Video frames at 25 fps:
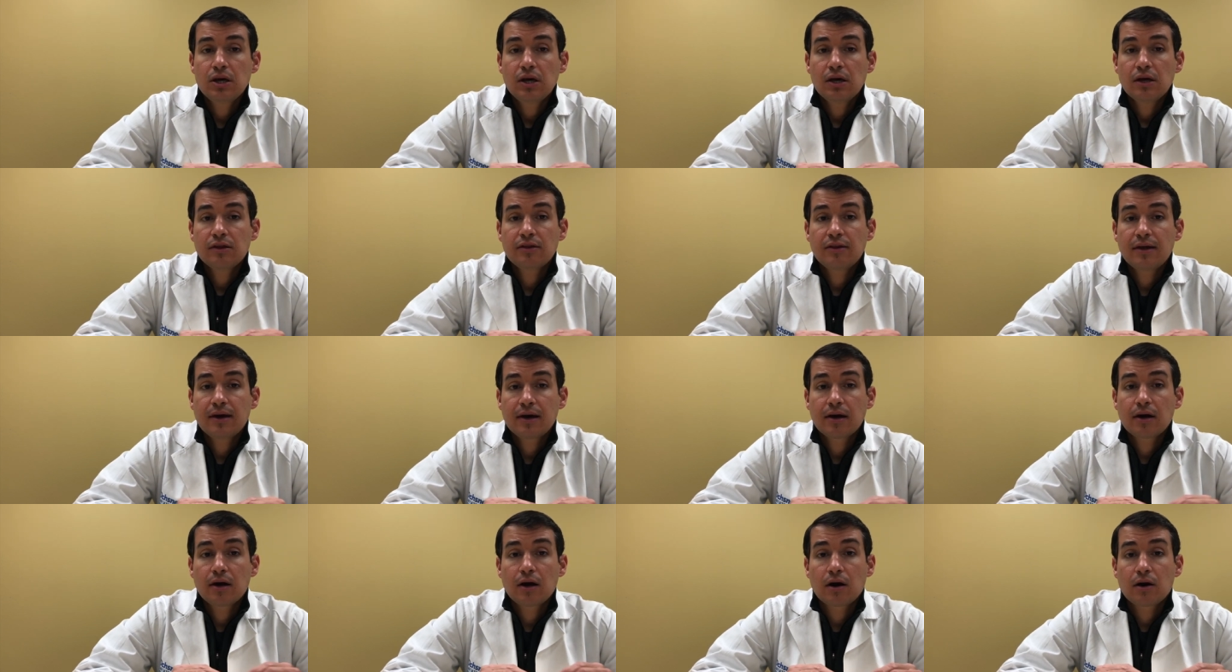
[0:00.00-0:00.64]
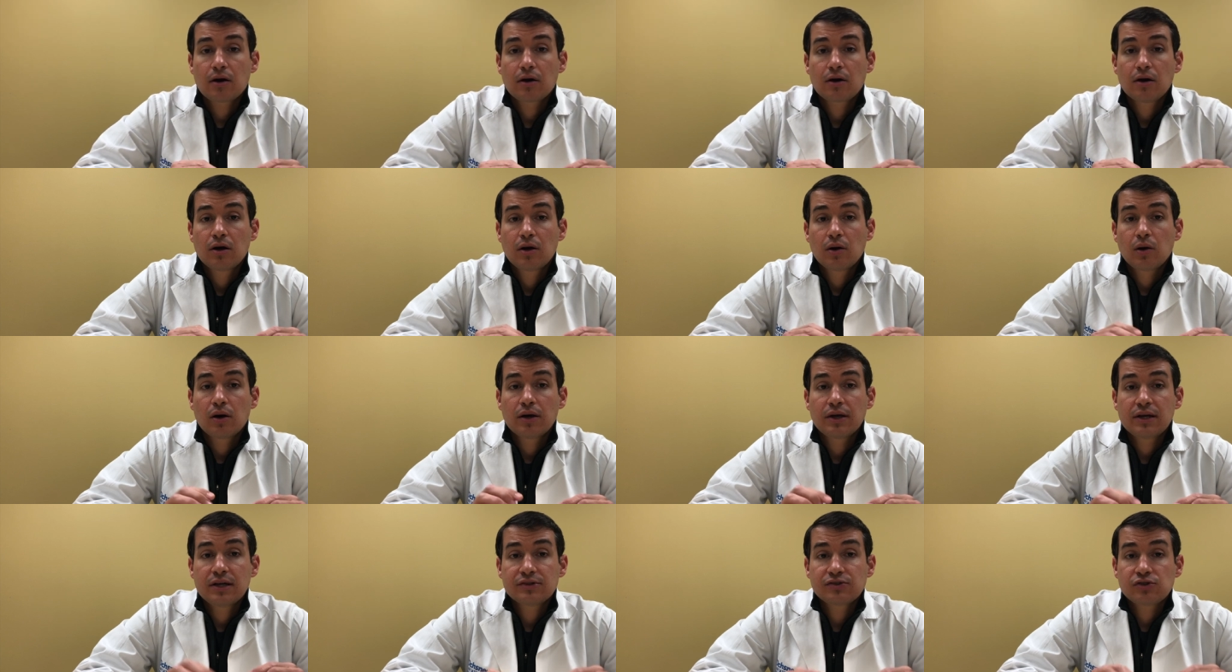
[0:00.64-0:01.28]
There
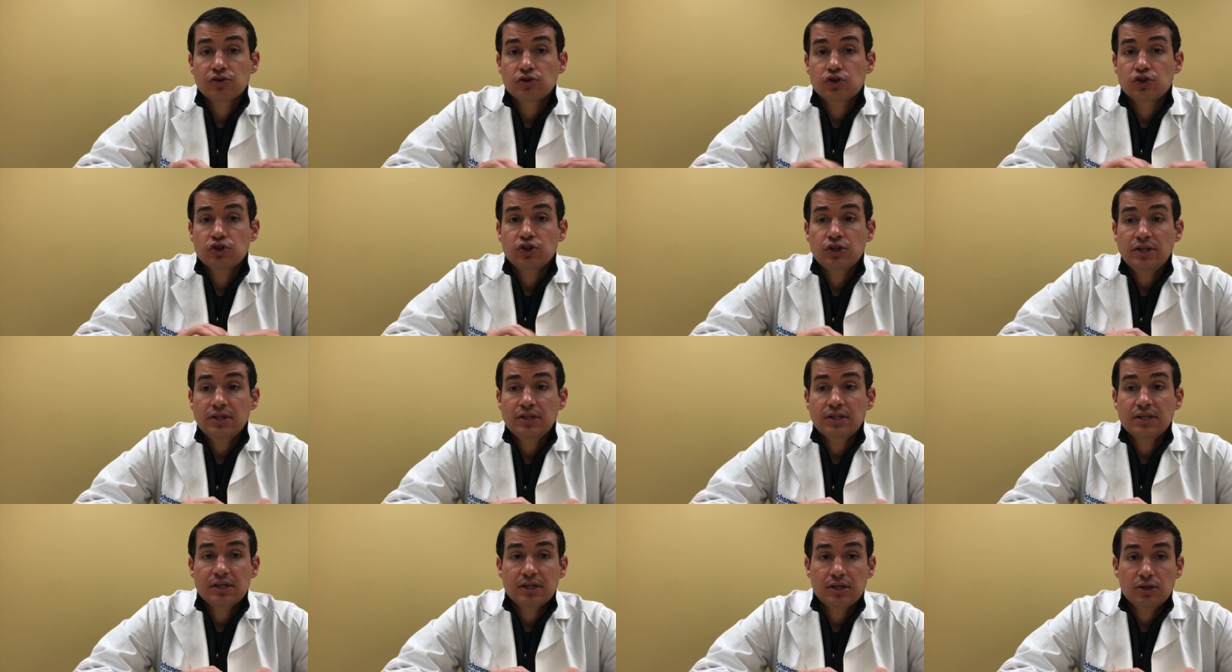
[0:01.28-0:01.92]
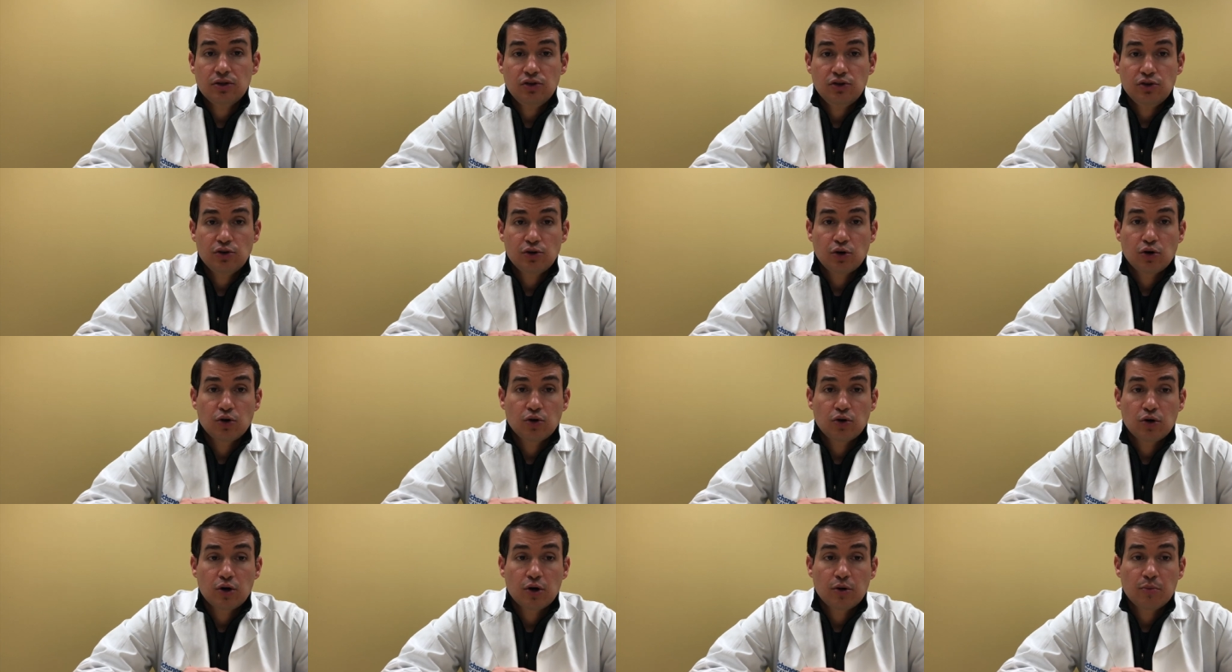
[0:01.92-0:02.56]
is a sheet in
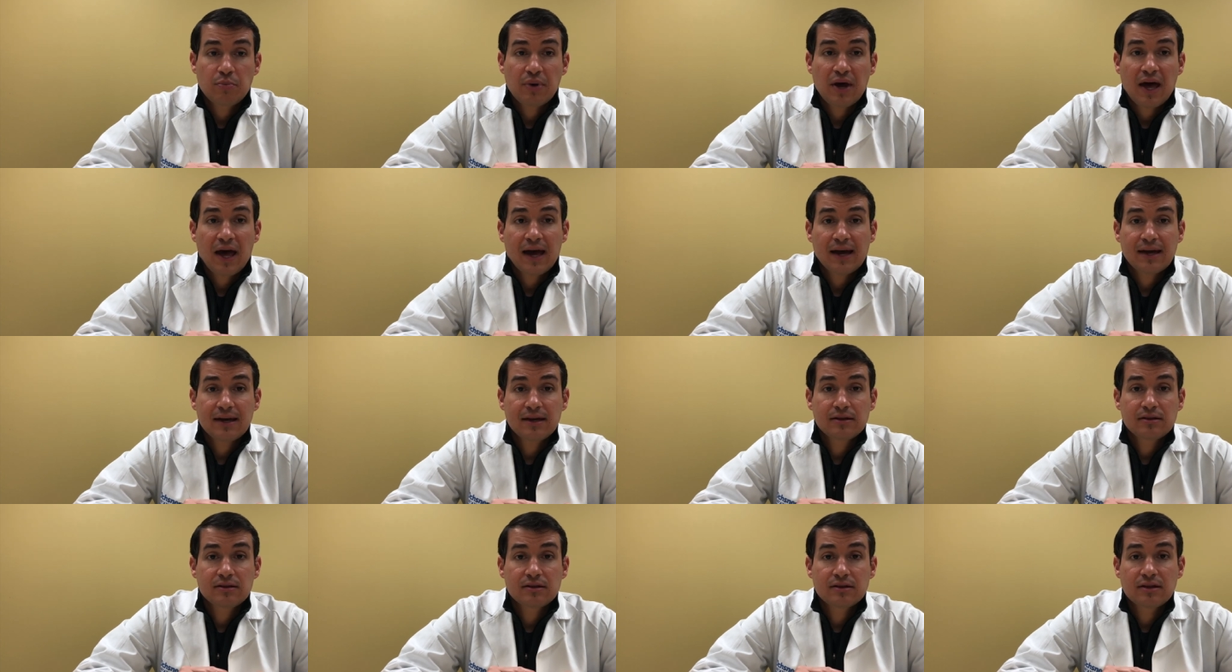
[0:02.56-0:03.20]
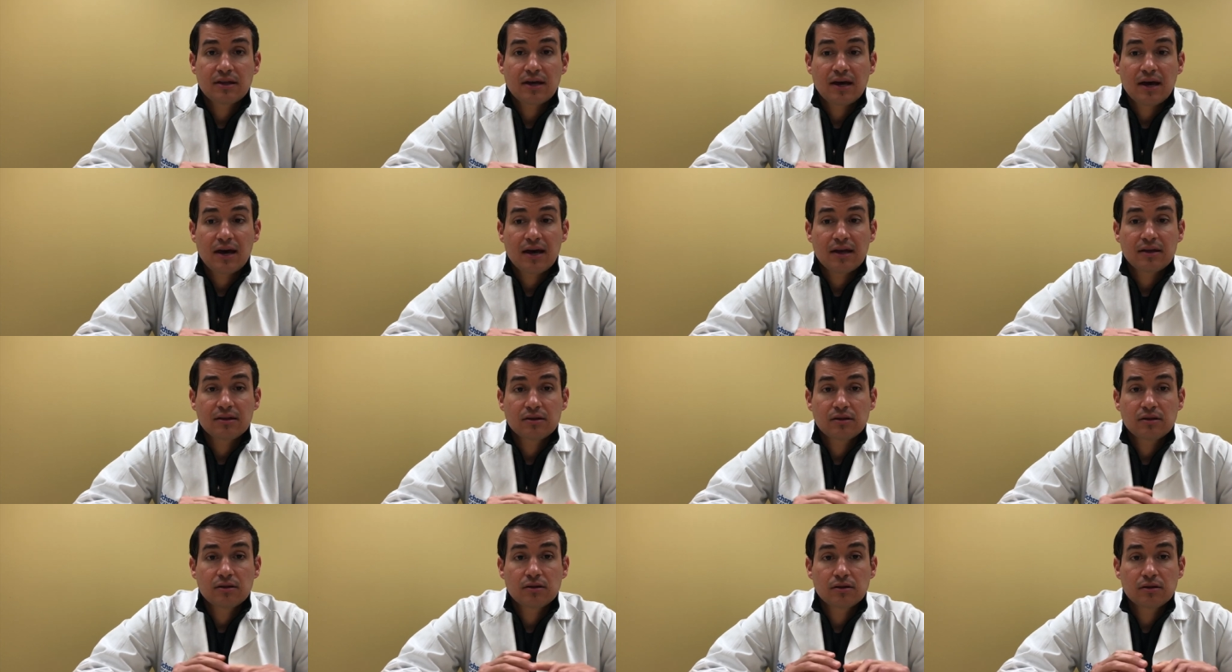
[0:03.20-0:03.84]
your packet
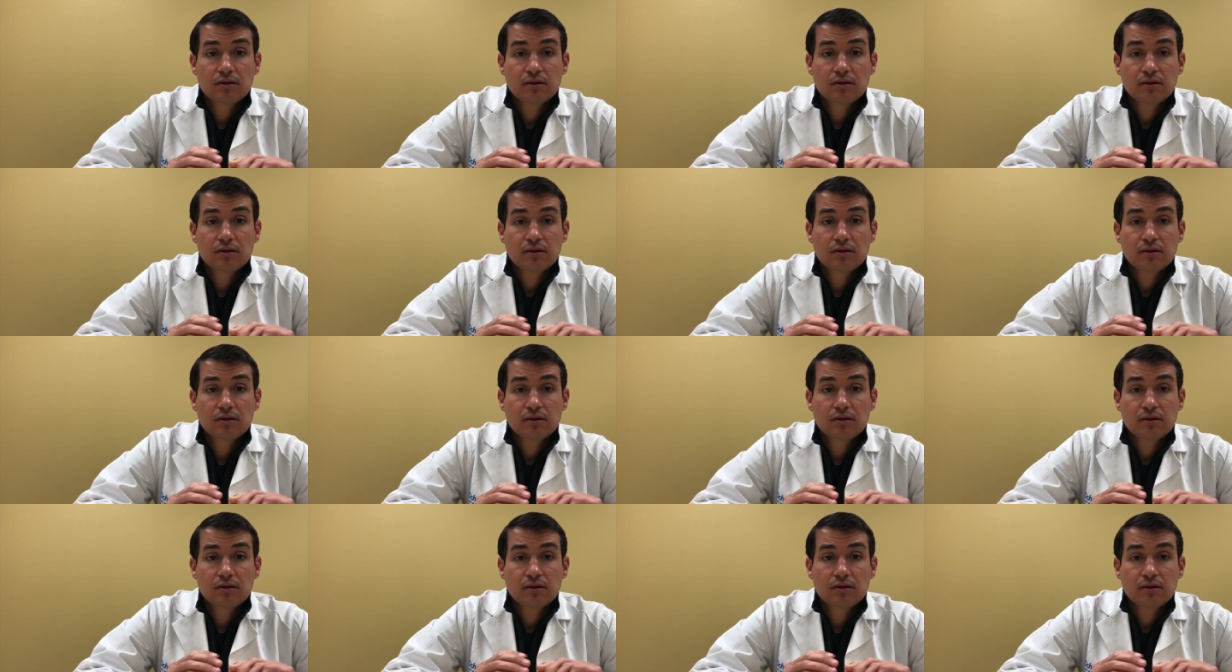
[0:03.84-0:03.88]
that